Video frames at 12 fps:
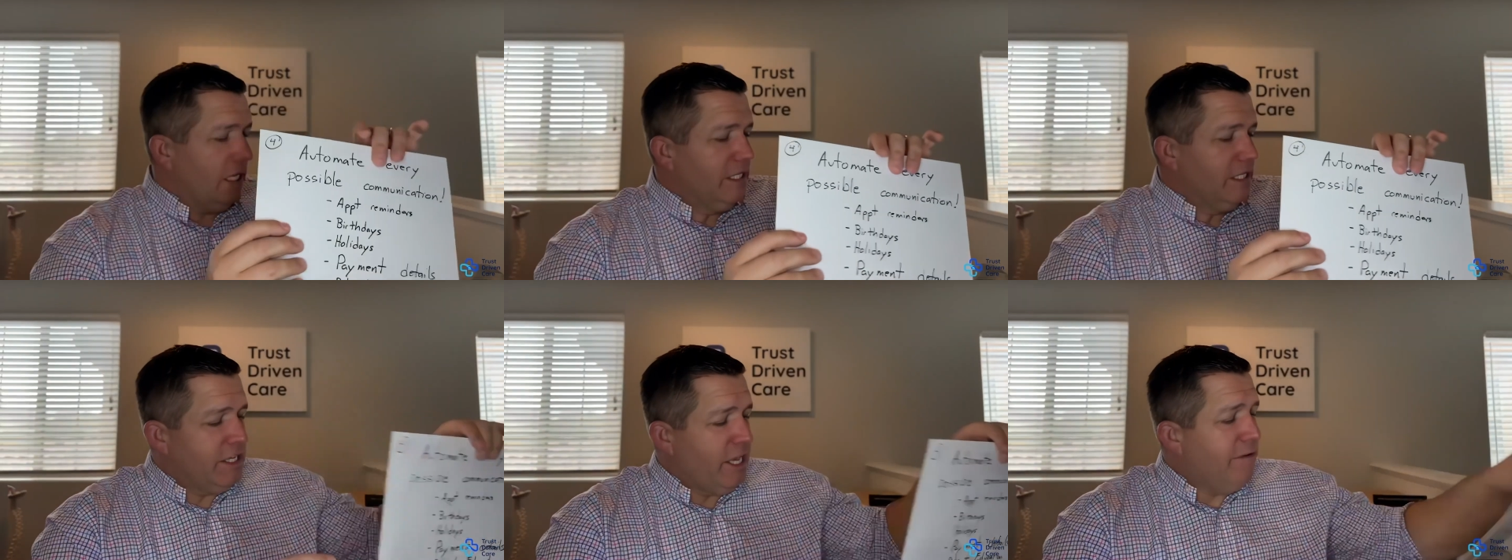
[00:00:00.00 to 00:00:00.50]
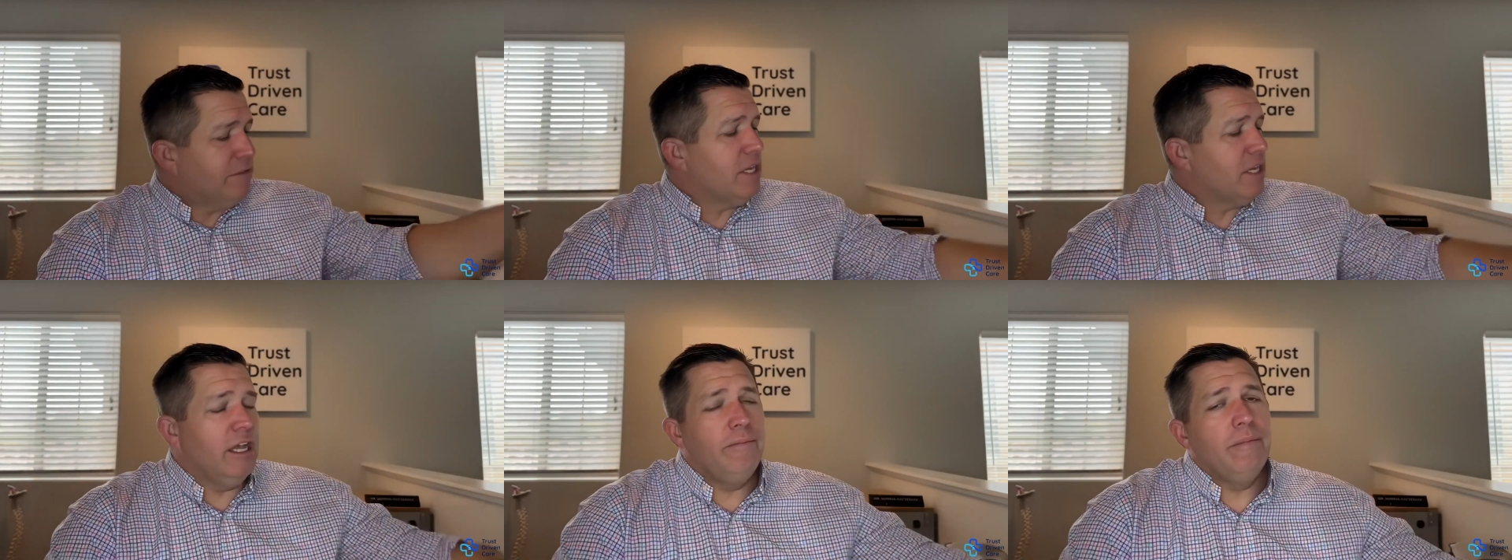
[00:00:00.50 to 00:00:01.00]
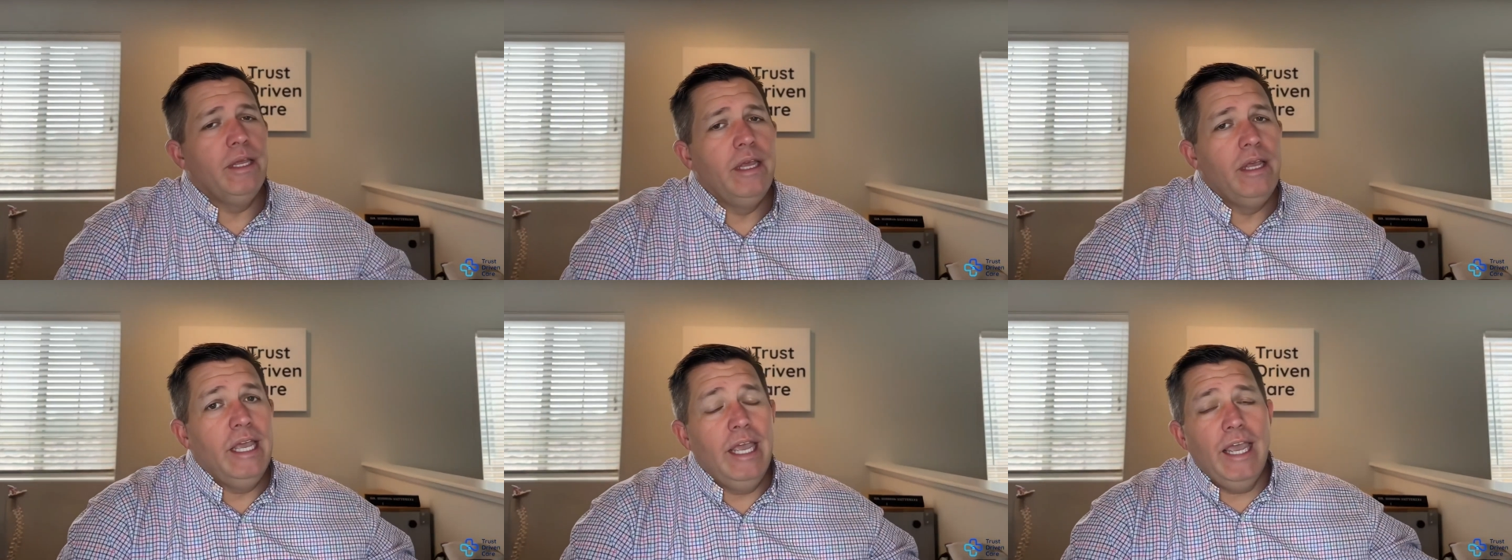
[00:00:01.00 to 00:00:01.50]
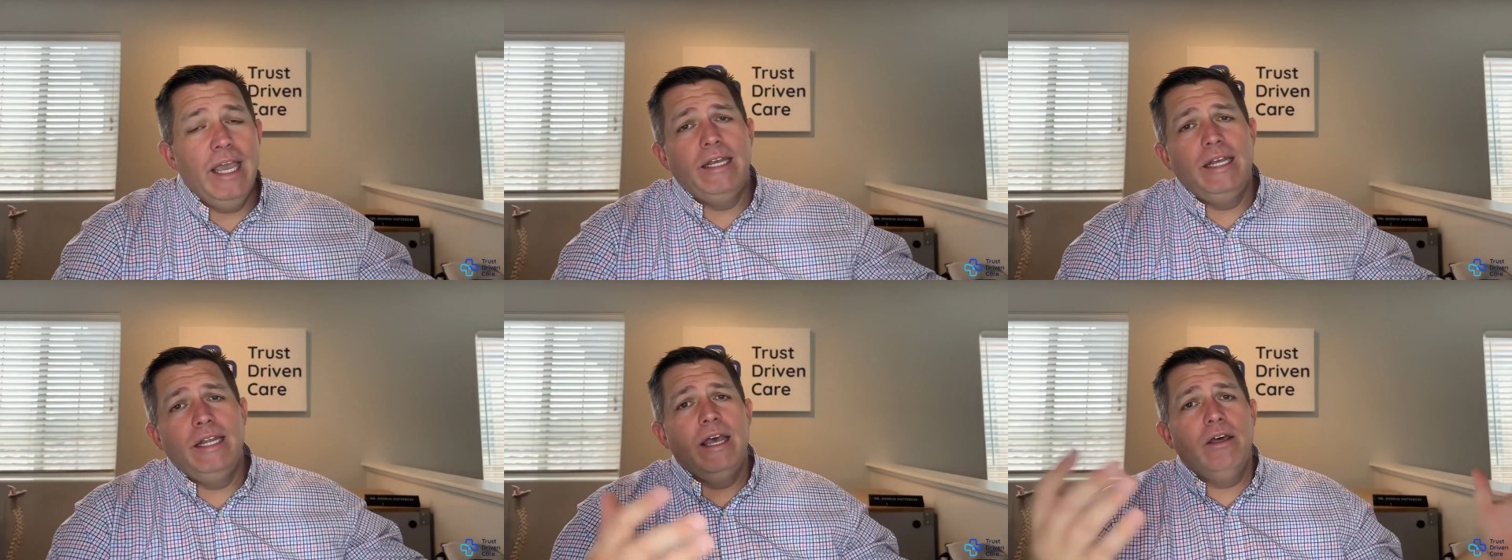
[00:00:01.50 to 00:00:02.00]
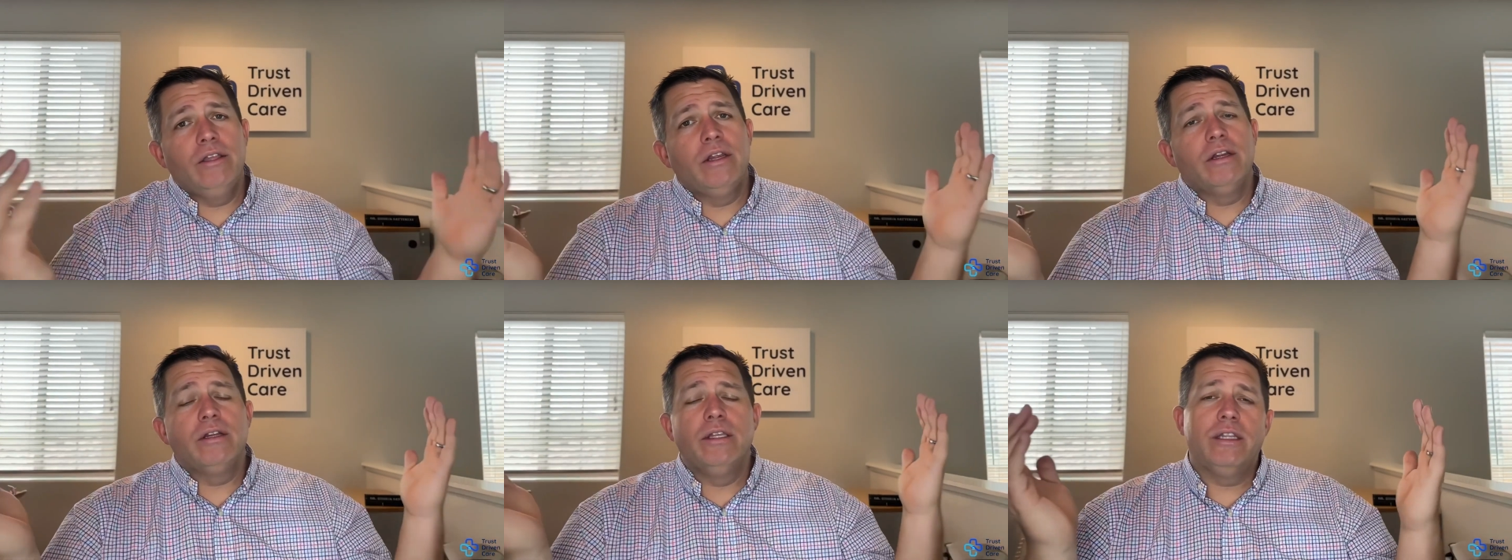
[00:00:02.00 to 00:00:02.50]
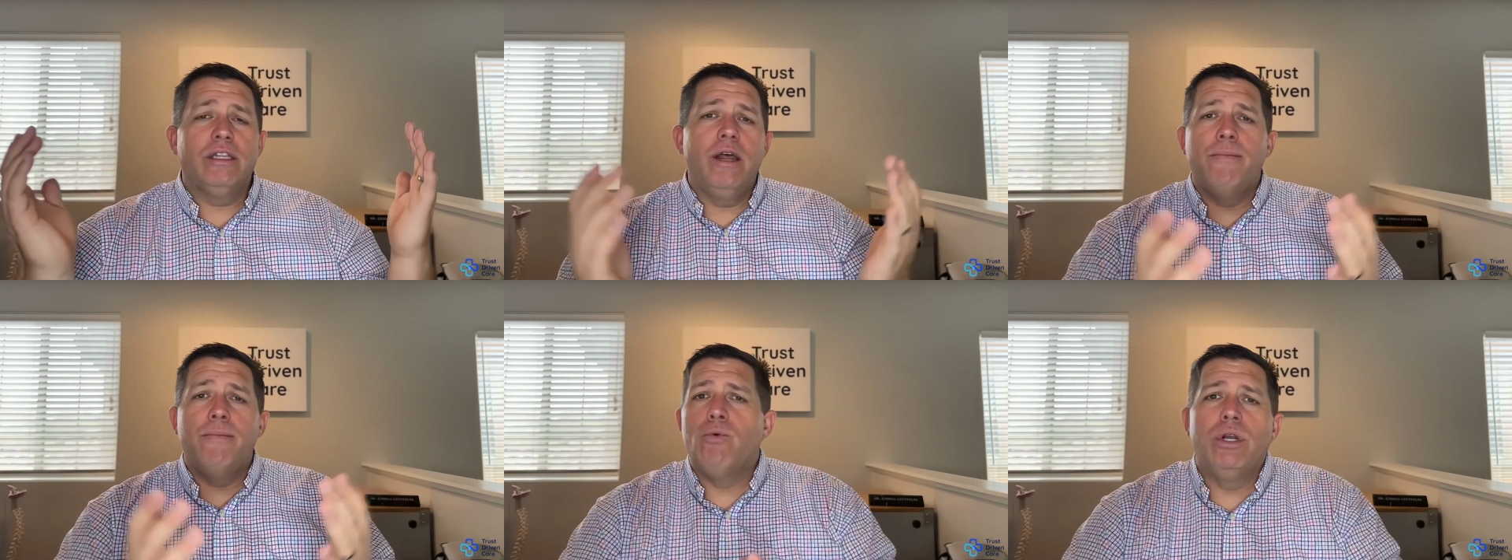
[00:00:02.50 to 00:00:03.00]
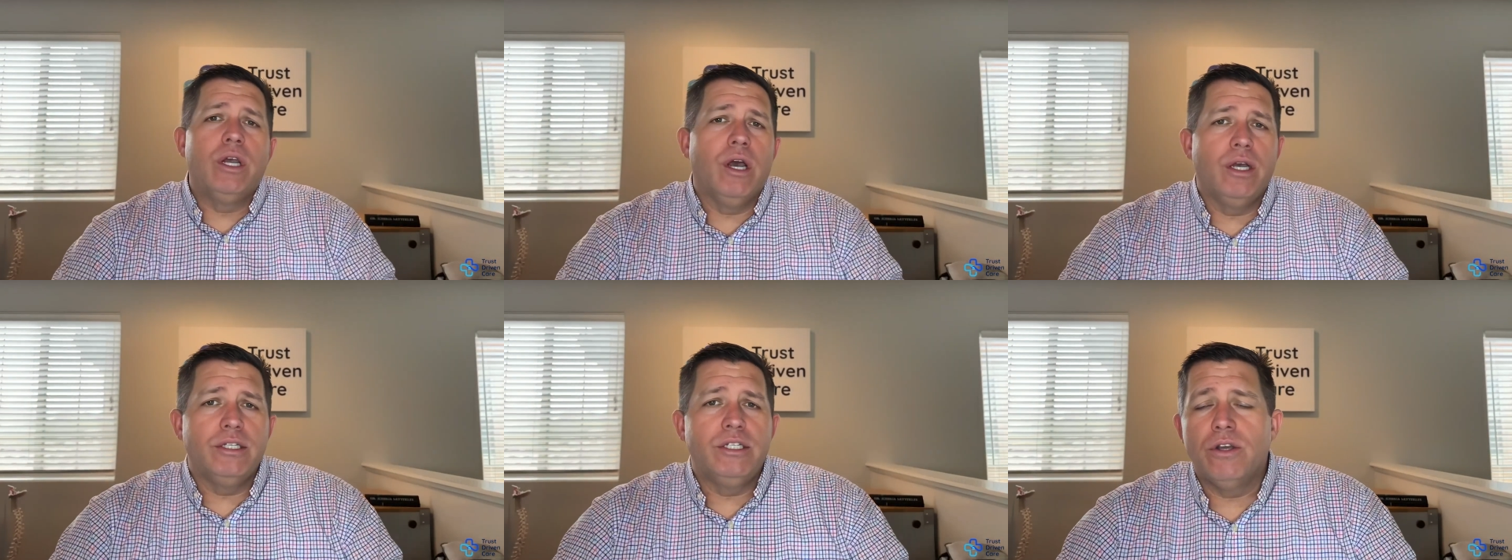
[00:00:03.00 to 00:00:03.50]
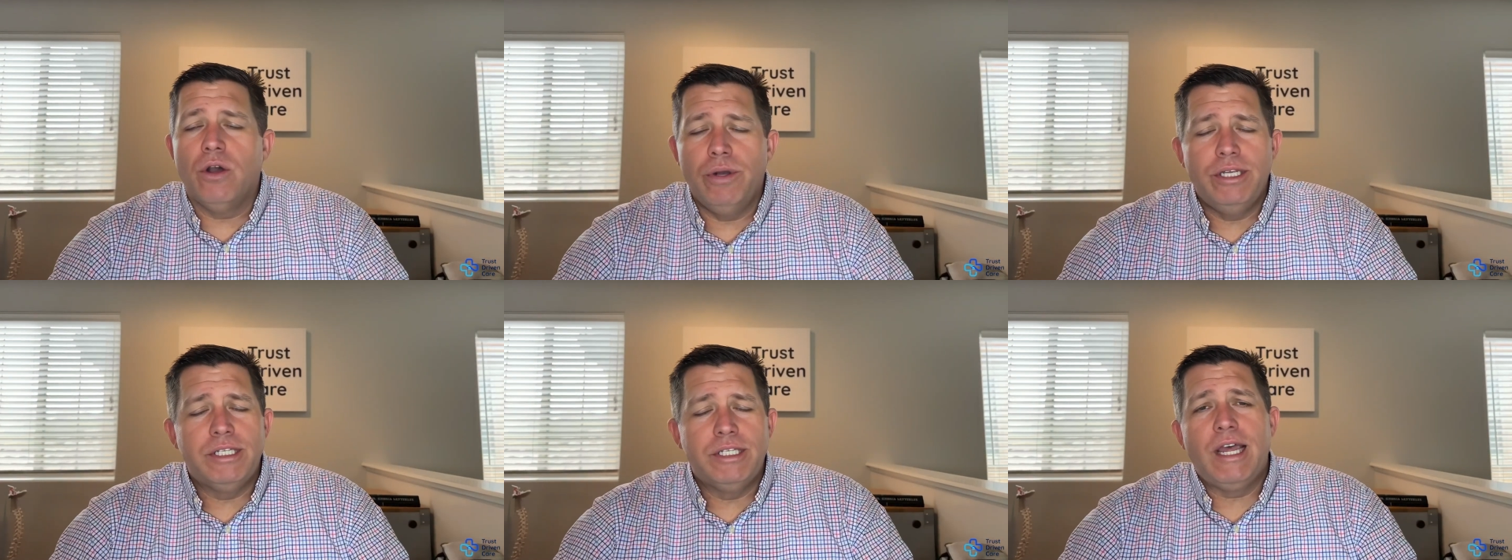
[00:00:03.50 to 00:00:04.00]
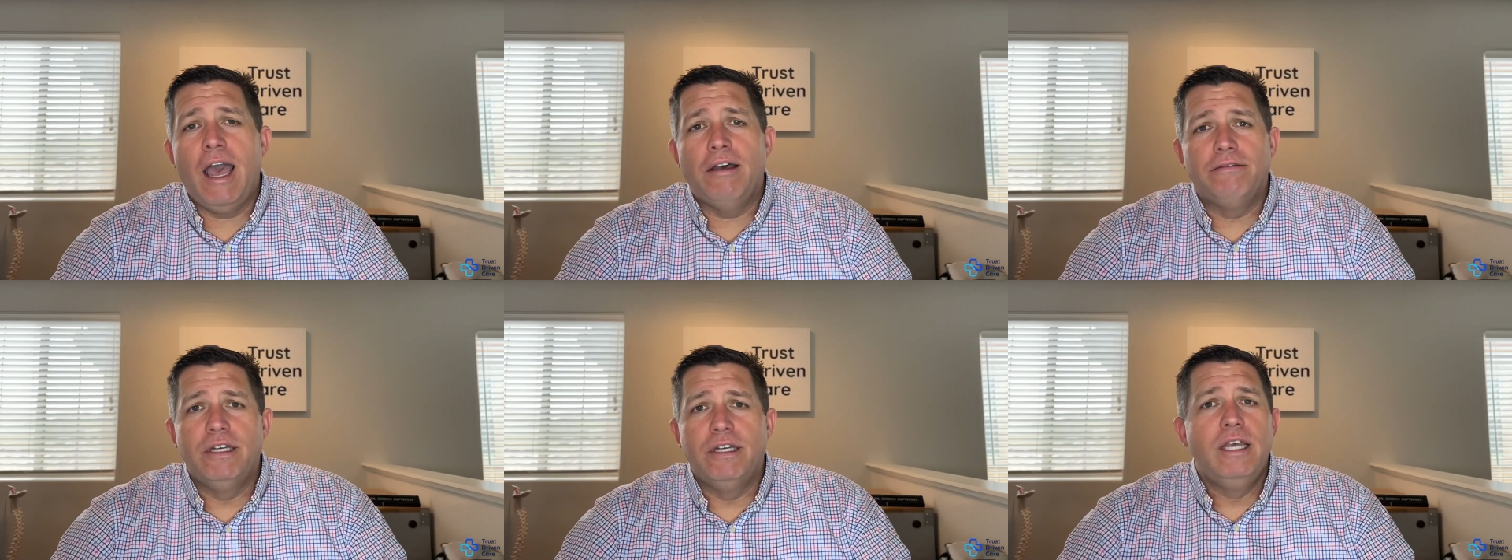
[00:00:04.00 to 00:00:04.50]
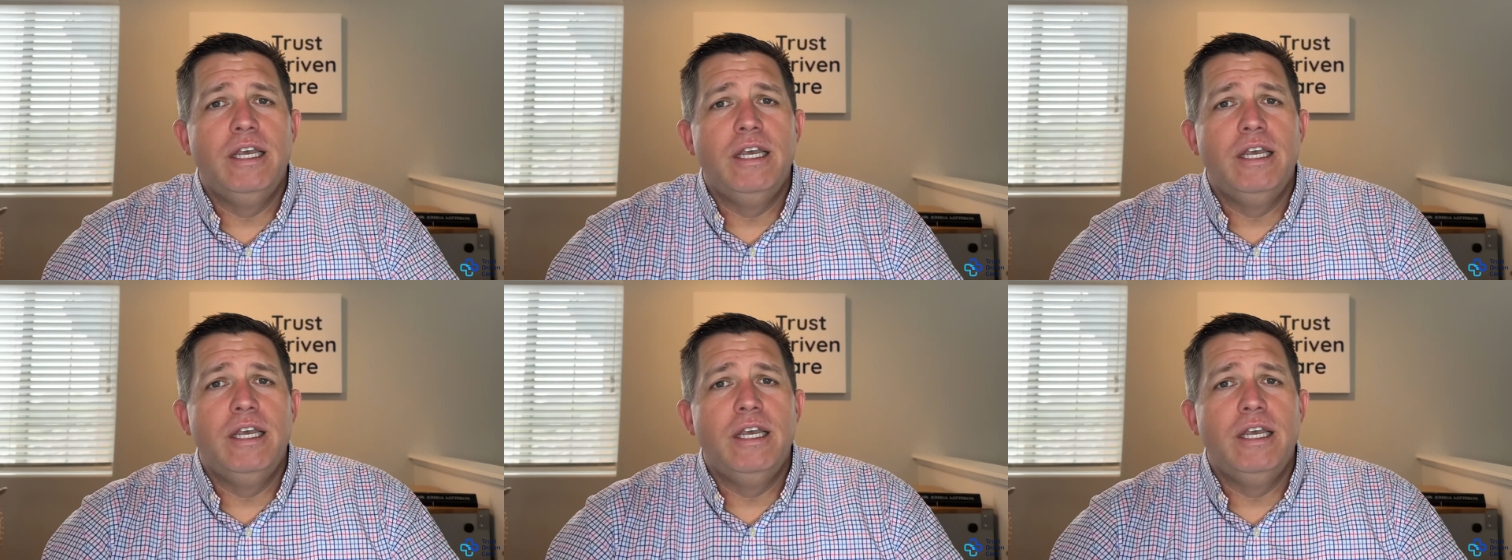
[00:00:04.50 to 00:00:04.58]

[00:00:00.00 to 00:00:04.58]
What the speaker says: It saves time. And in a healthcare clinic, the number one cost is always staff.